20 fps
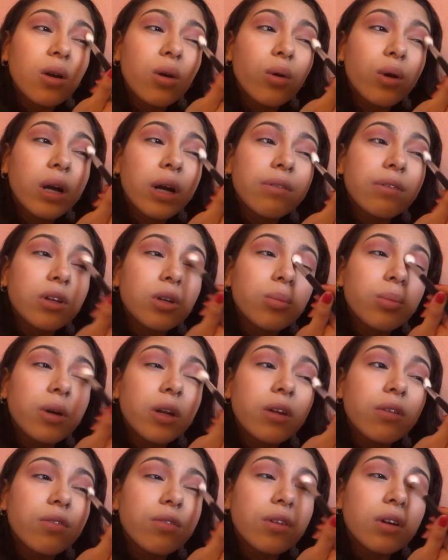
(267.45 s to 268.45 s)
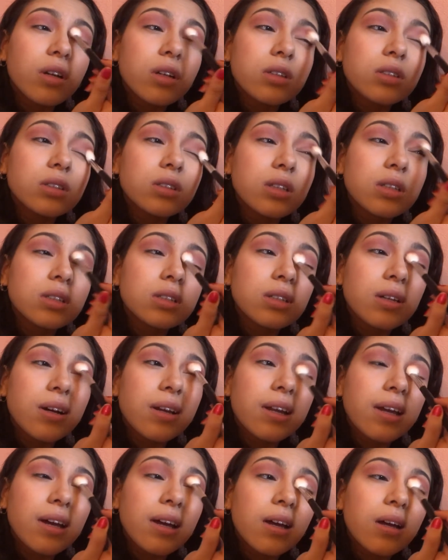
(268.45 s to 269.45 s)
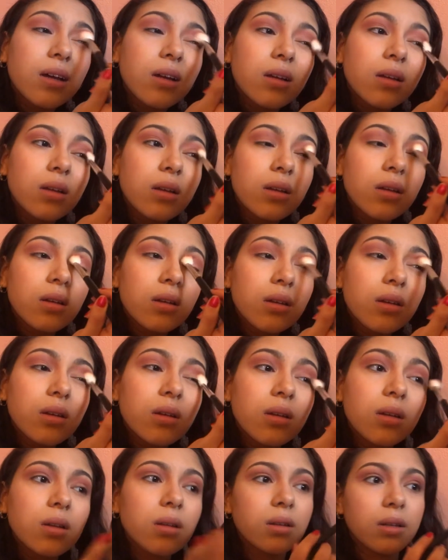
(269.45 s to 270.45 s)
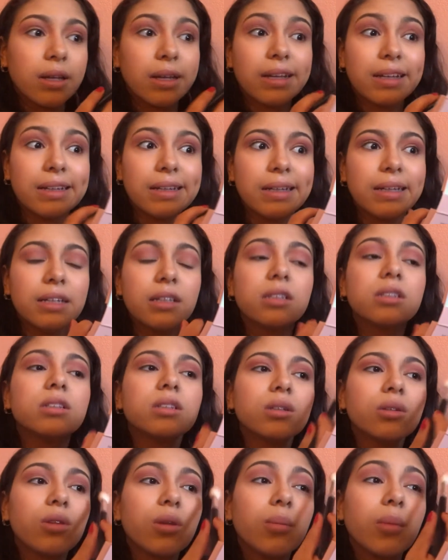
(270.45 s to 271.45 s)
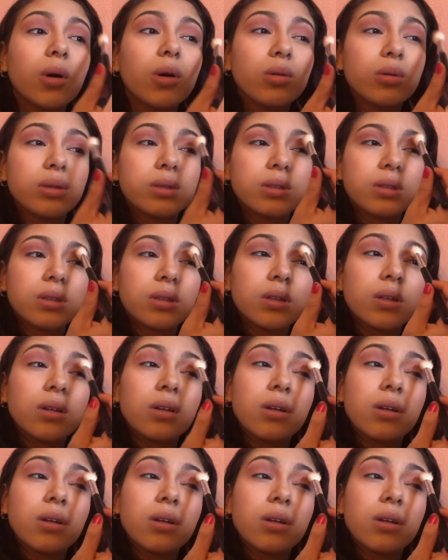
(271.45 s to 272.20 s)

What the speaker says: wherever you put it first, it's gonna cling to the most.